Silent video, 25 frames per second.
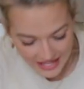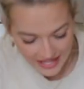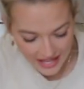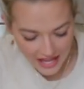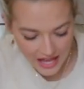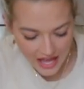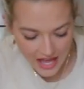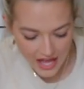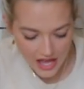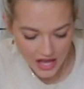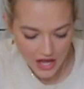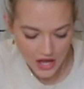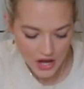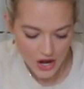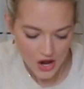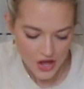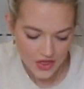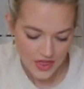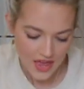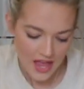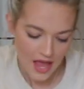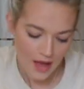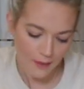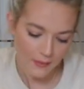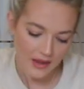go,
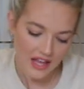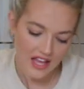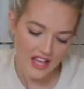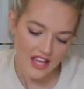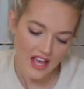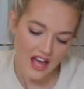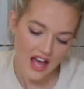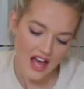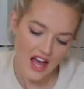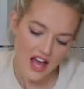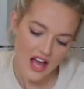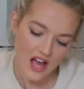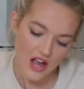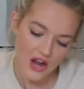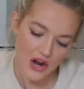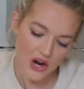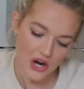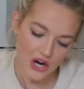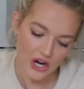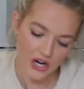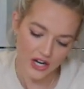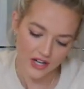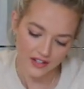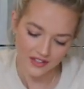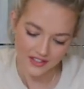there we
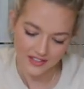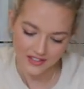go.